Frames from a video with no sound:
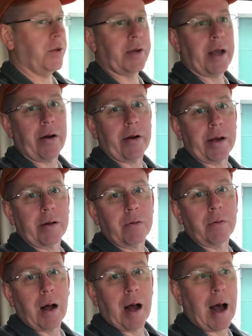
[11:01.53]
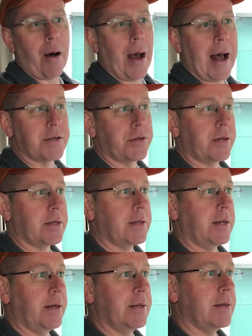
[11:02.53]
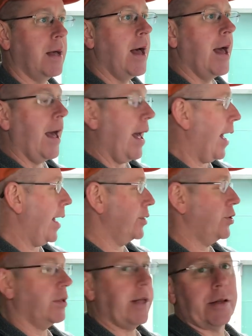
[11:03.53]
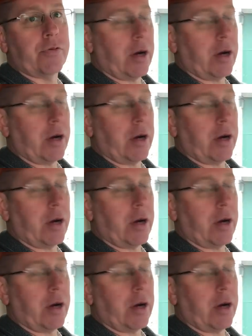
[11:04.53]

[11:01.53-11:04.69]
they're carrying, how hazardous it is, and should that